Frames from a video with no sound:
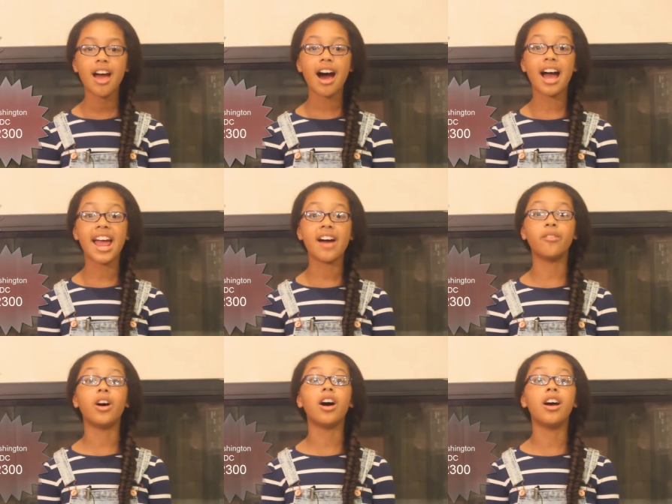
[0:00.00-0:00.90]
I have
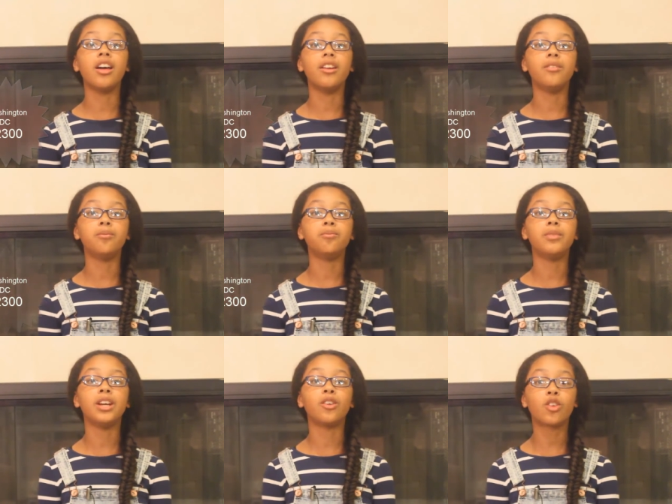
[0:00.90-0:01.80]
an
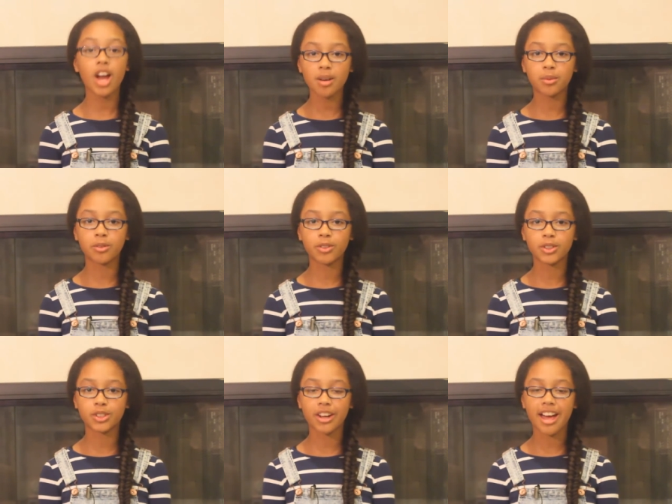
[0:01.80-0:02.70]
incredible
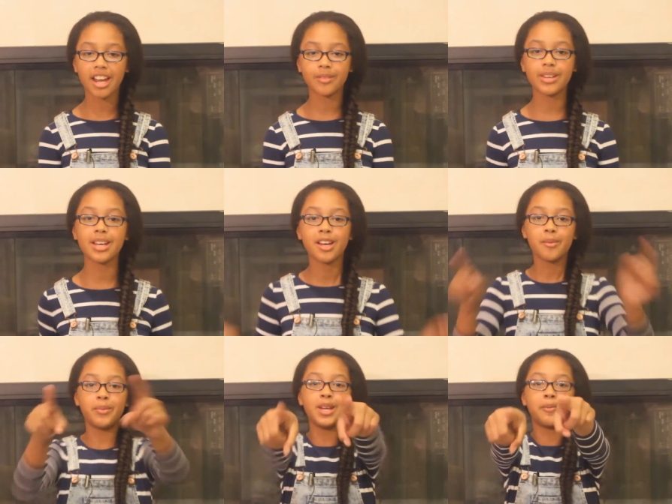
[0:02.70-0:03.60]
future ahead of me.
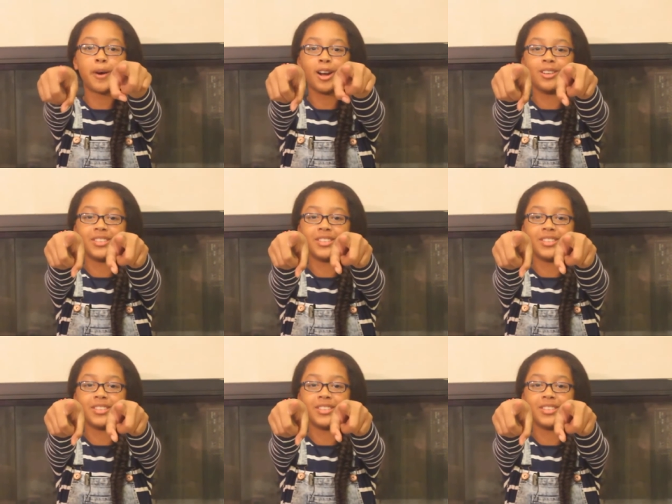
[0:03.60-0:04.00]
Be a part of